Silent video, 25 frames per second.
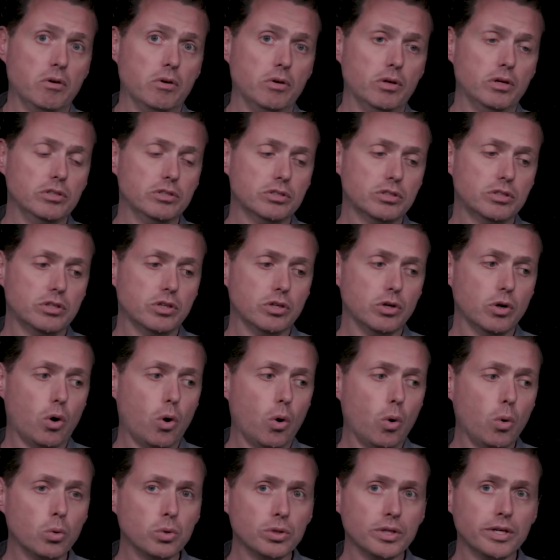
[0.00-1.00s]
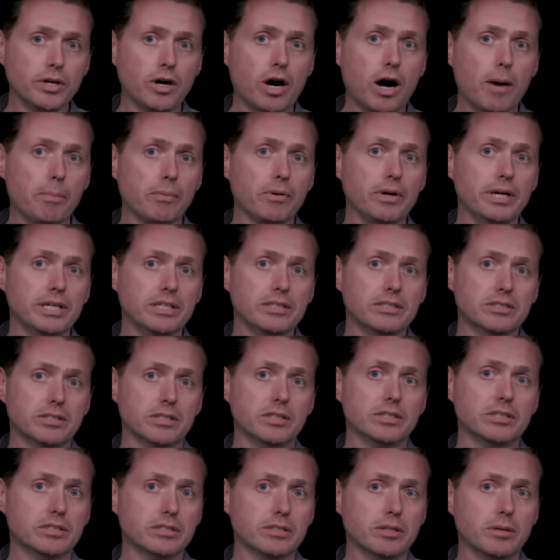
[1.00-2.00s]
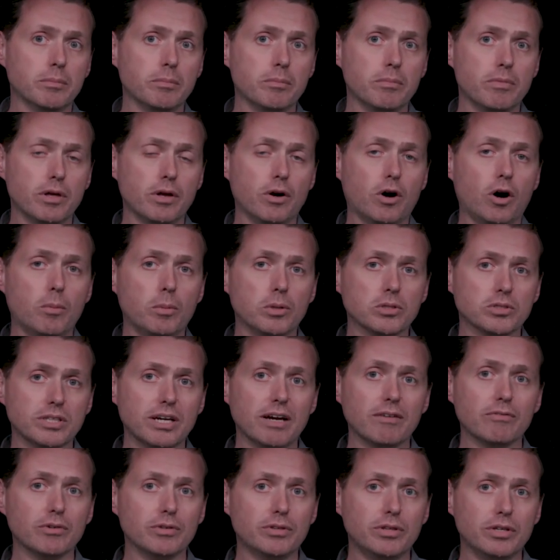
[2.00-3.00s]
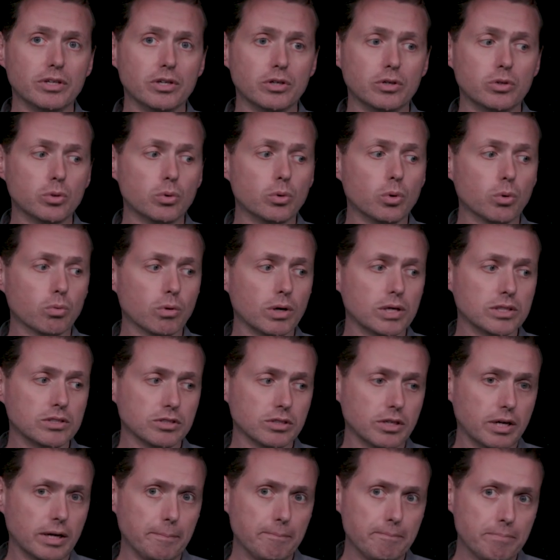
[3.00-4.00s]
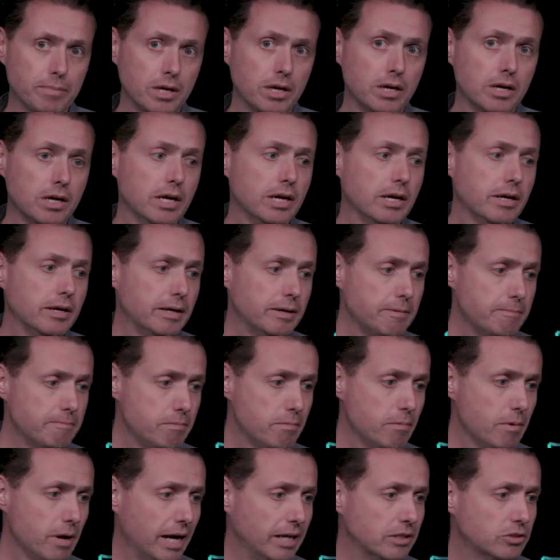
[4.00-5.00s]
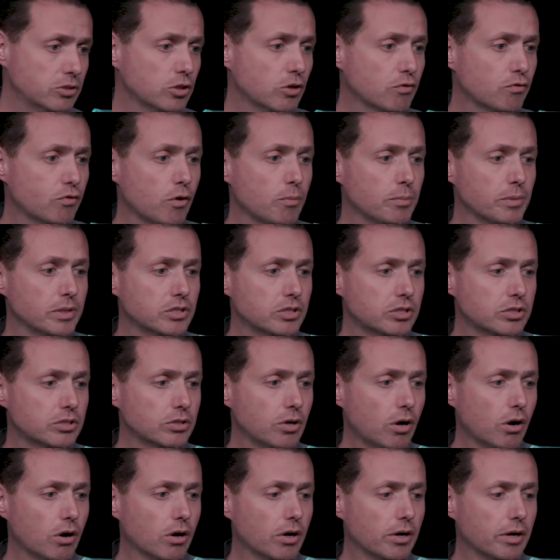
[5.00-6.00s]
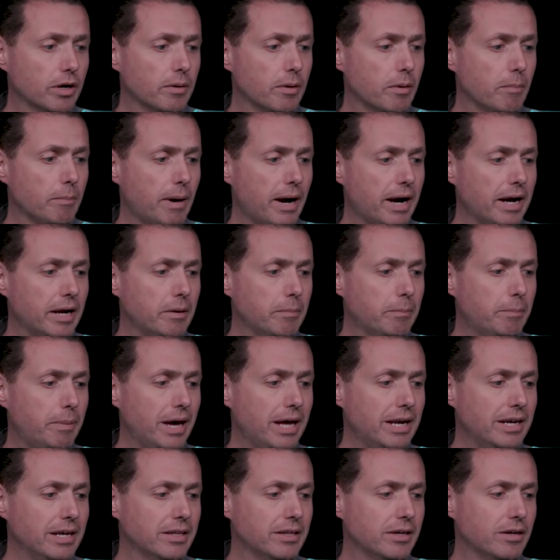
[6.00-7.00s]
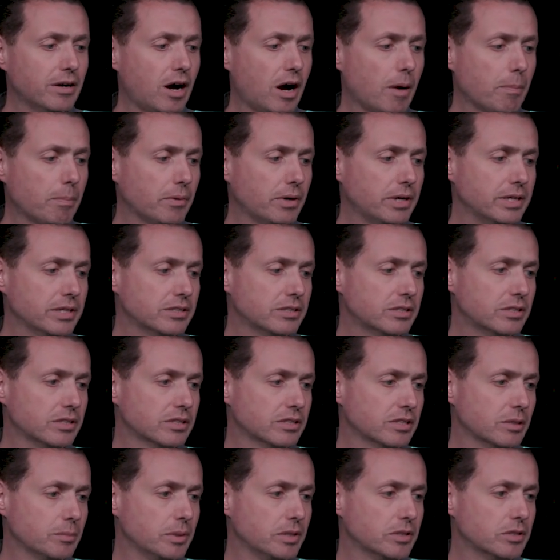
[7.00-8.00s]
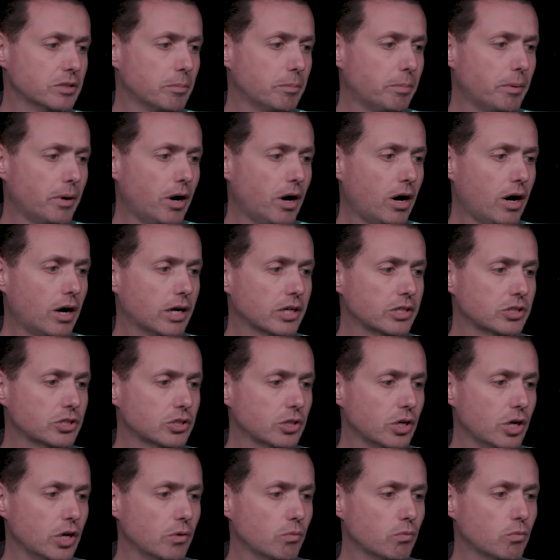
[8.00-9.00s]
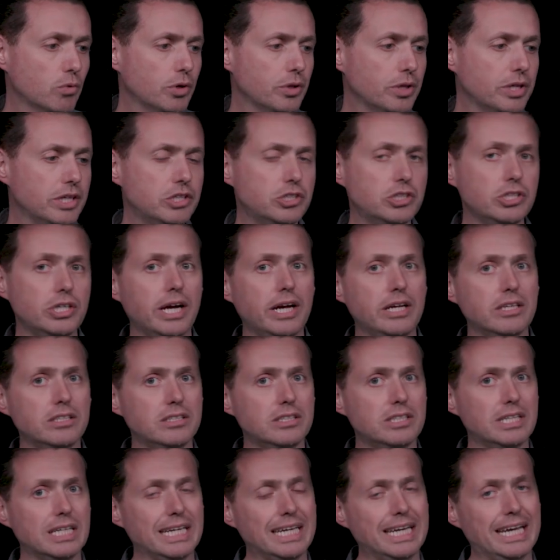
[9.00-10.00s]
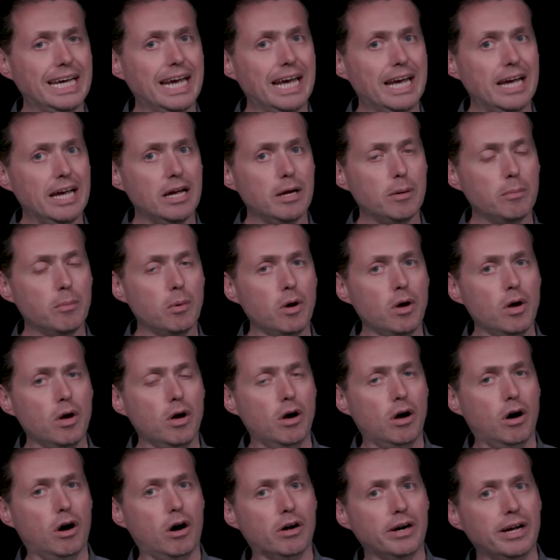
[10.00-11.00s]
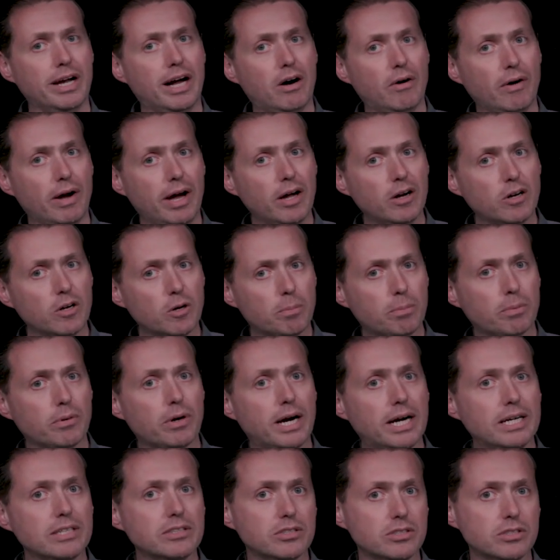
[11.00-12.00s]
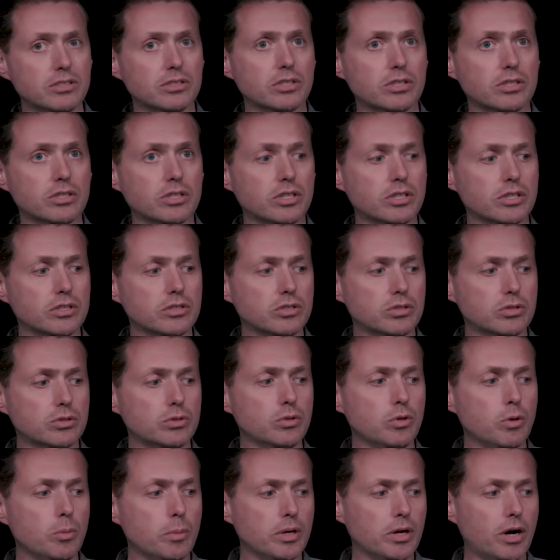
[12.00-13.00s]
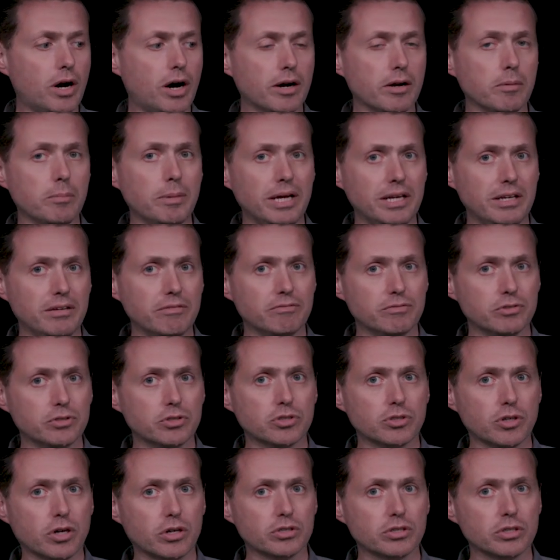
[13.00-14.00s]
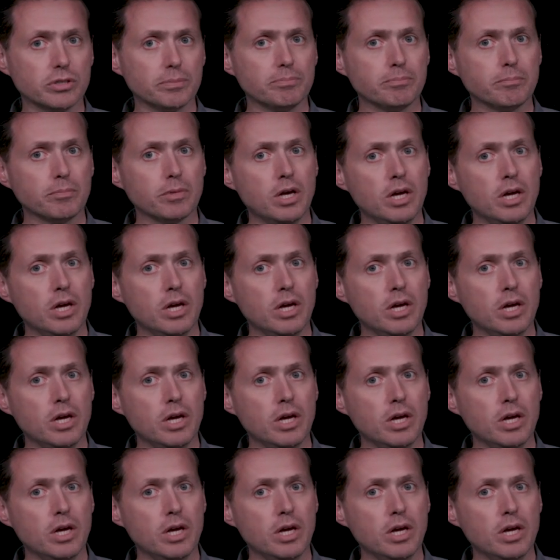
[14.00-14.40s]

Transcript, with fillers: is the only operating system that almost everything at Google runs on. And so from the start, by embedding the operating system into BOSH, it really changed the game on how enterprises could consume and automate infrastructure.